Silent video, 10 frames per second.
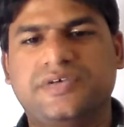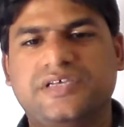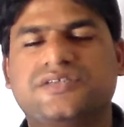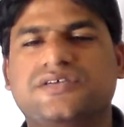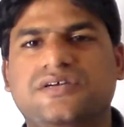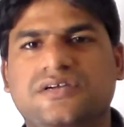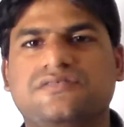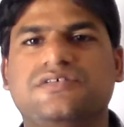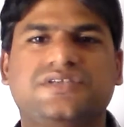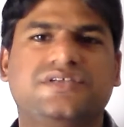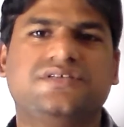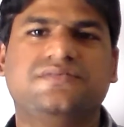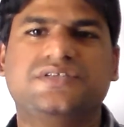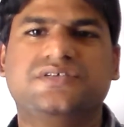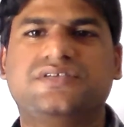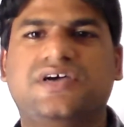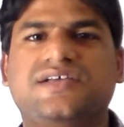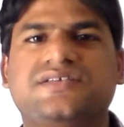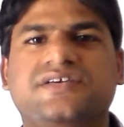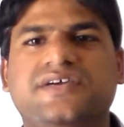based questions which is
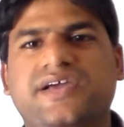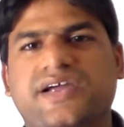asked.